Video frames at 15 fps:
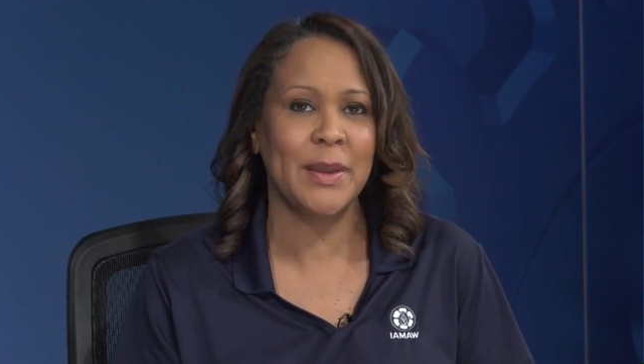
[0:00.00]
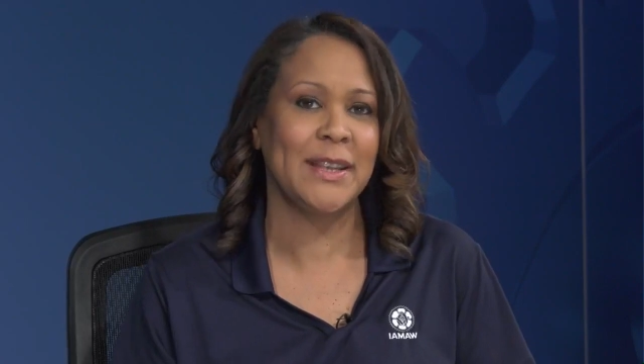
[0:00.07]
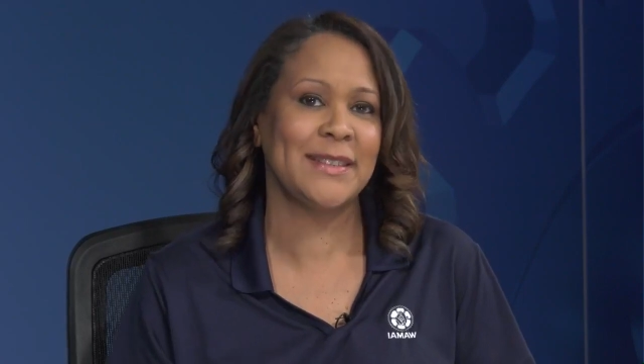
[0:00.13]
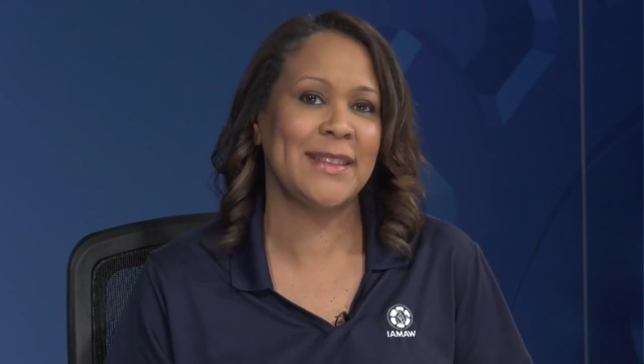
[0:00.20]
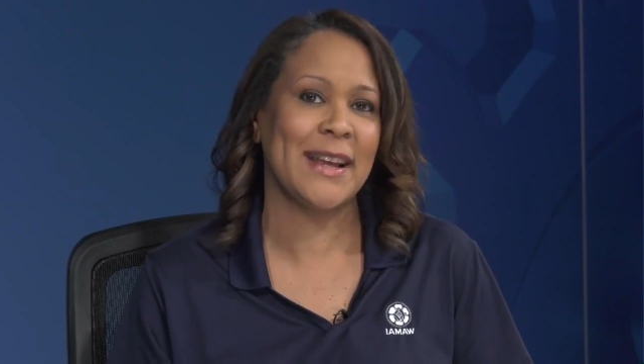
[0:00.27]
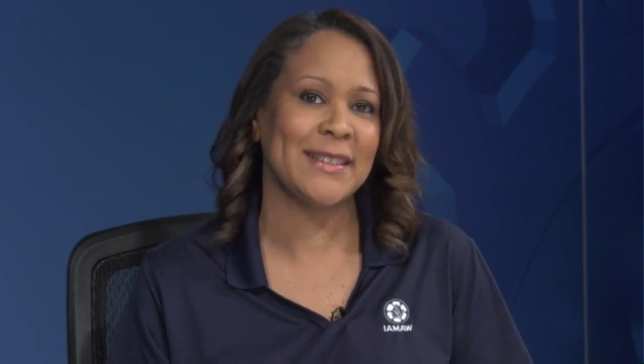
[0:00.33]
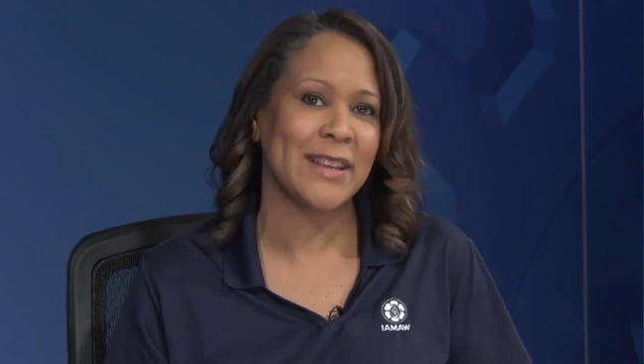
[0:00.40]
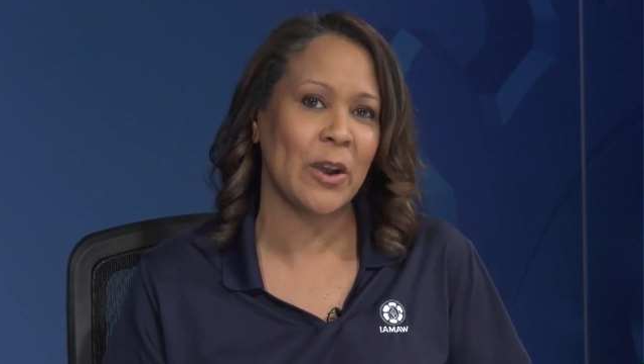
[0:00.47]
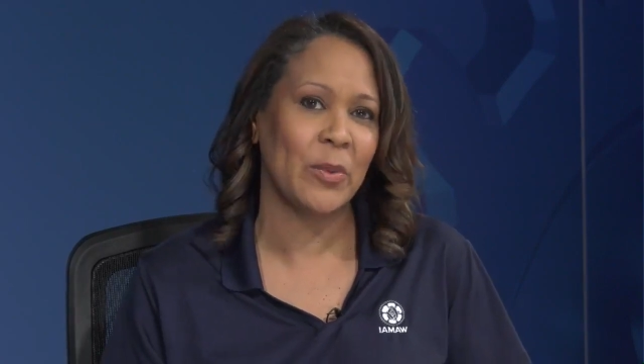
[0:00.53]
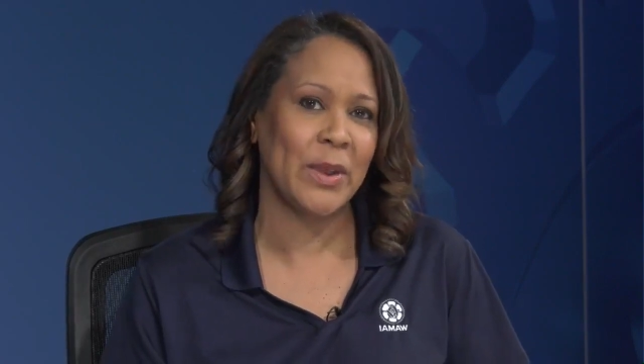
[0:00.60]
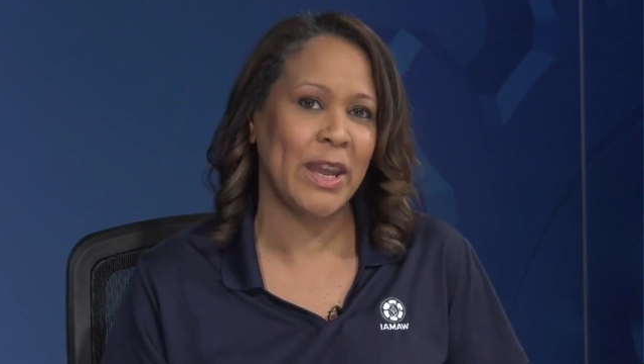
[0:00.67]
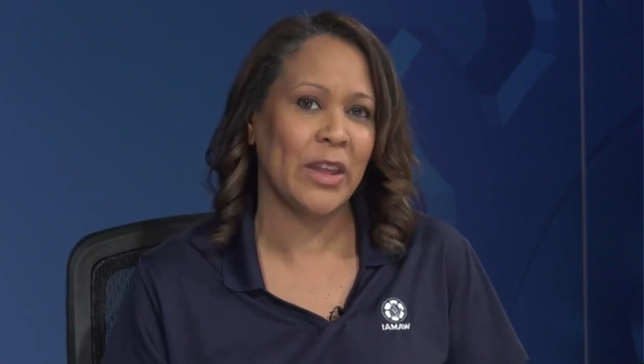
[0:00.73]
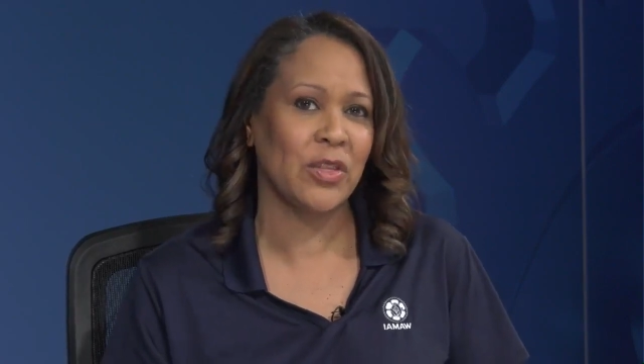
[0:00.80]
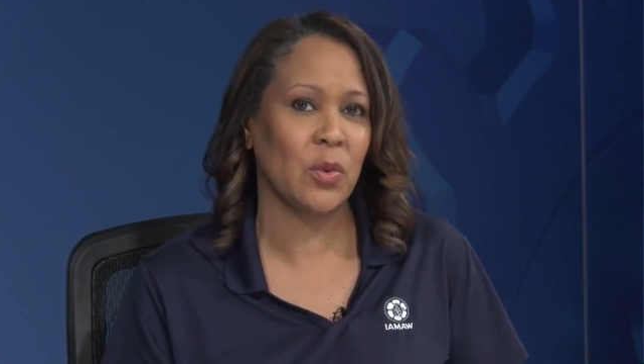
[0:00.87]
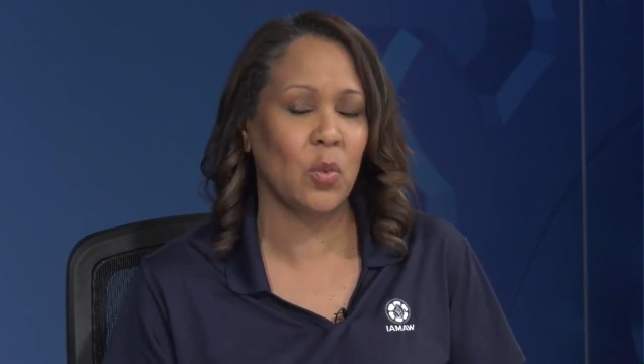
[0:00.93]
because that's how we
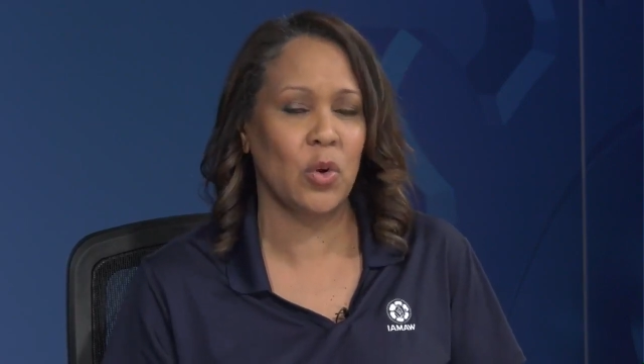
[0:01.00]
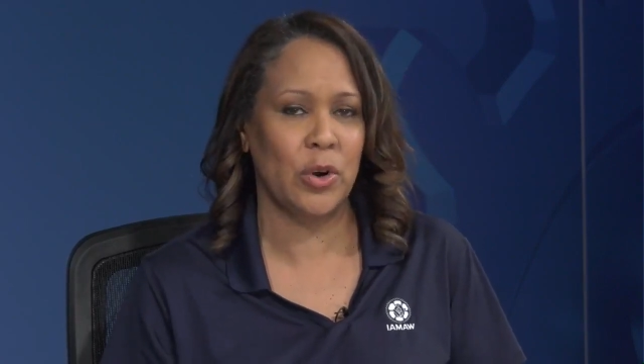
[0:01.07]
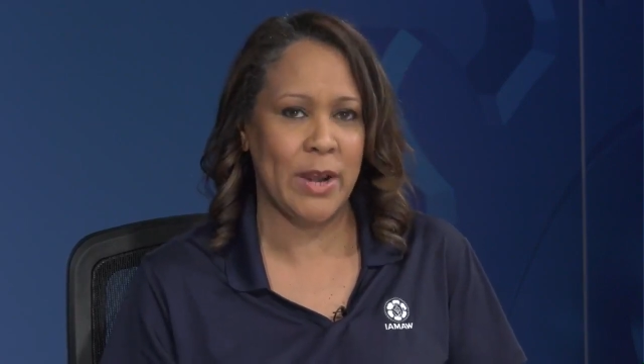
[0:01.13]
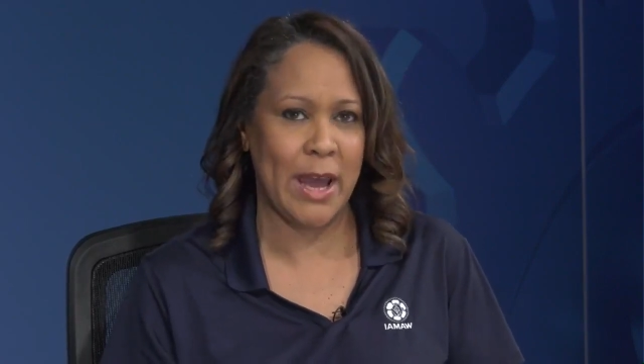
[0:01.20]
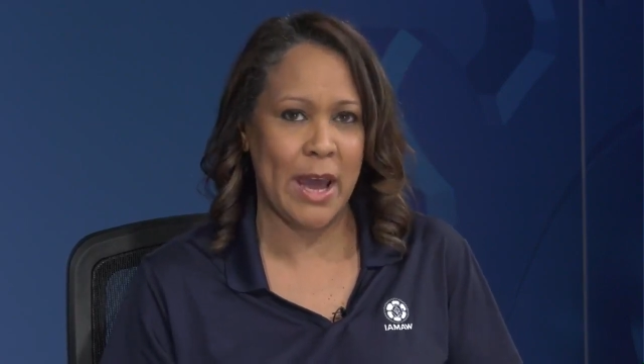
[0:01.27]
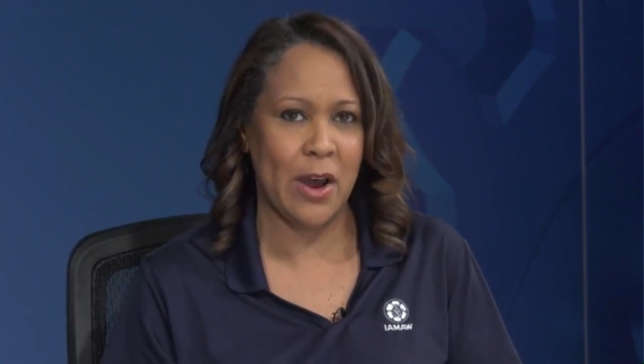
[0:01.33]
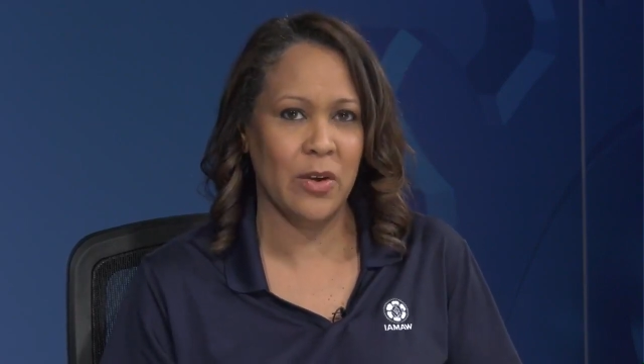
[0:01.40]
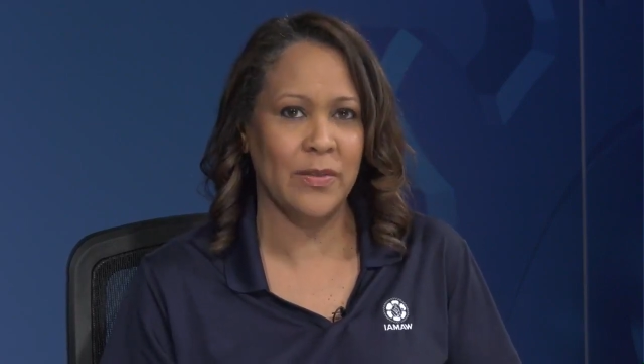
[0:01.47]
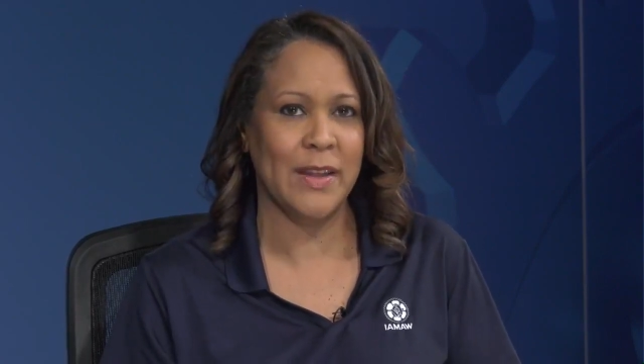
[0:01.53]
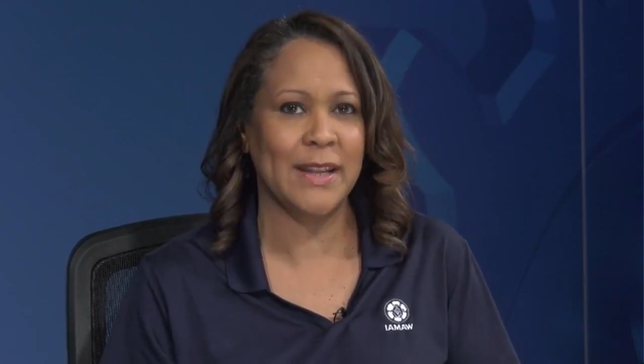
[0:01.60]
get the word out.